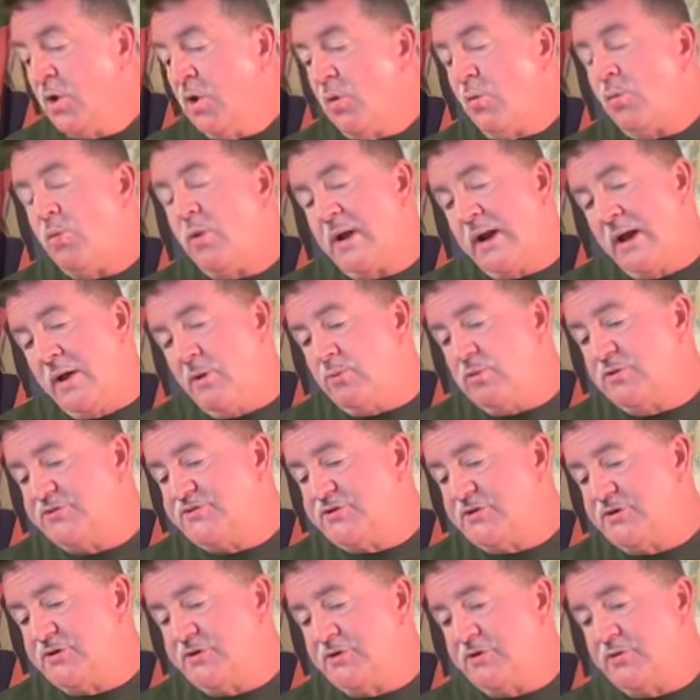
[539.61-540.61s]
what I want
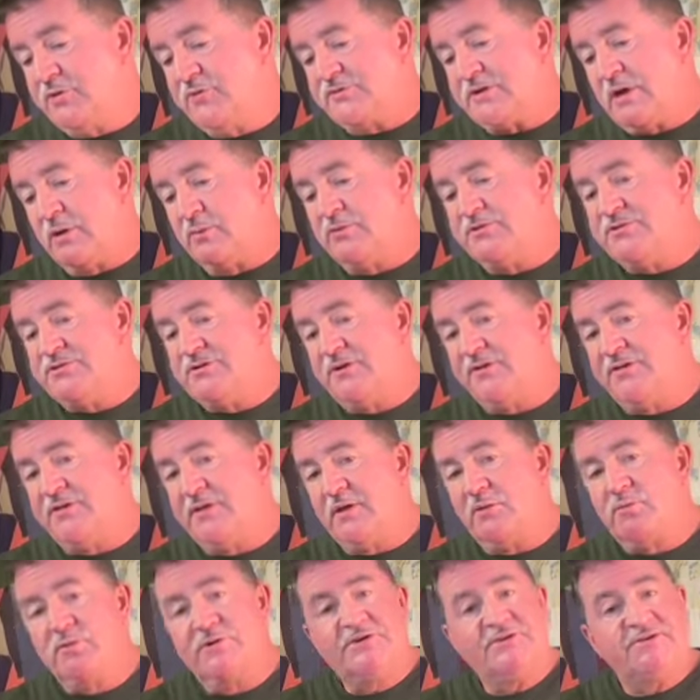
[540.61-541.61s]
you to do is I want you to
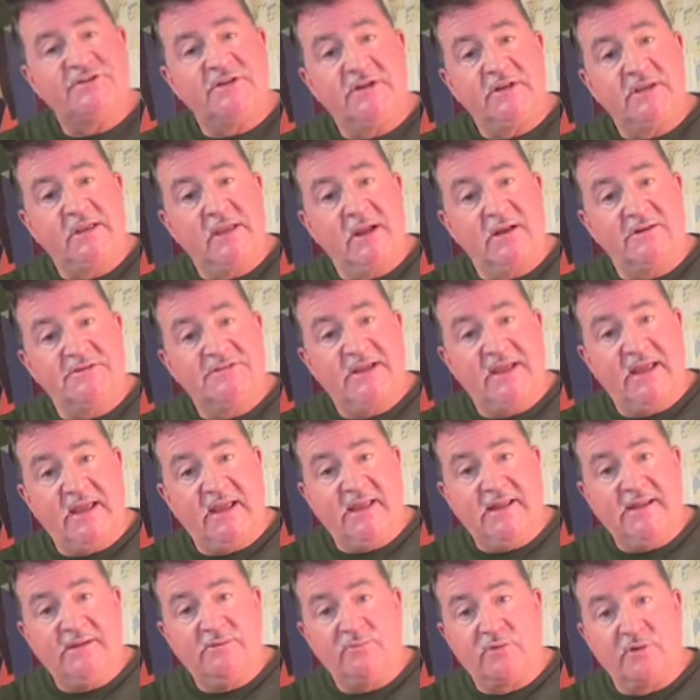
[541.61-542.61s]
think we're just going to count to
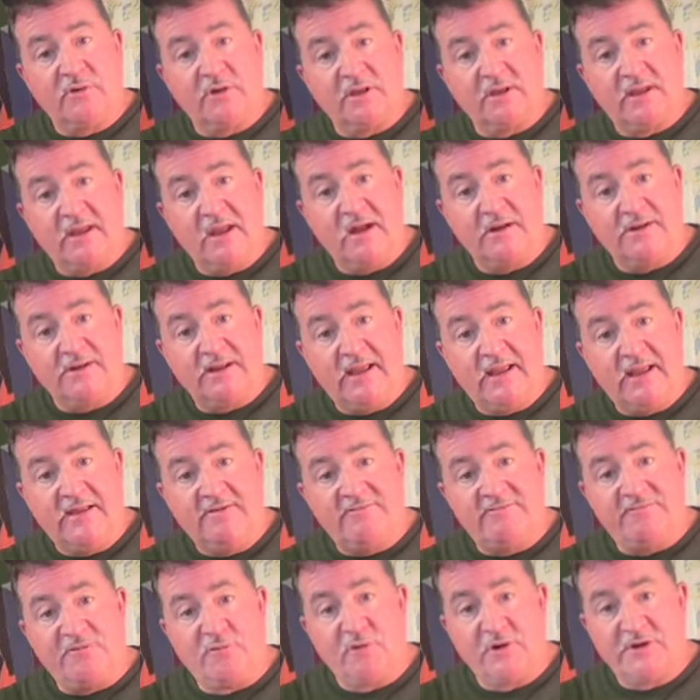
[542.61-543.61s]
8. We're going to count to 8
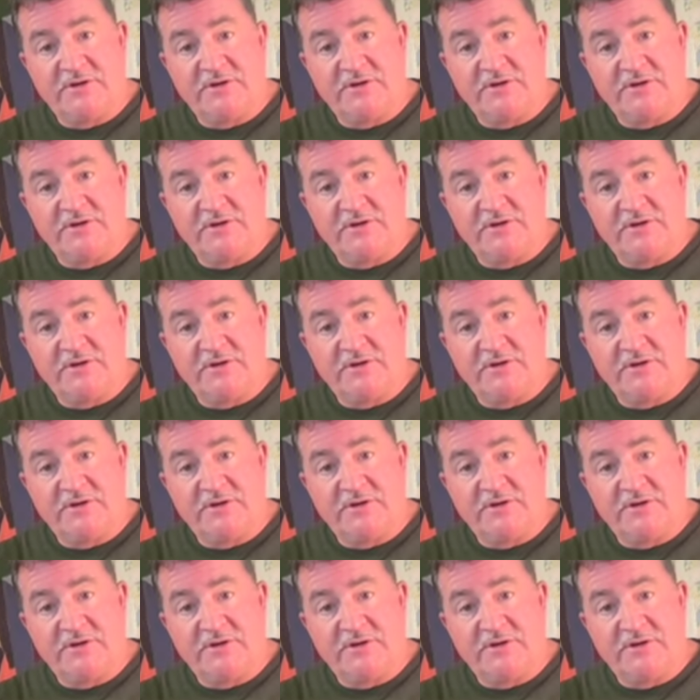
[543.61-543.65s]
4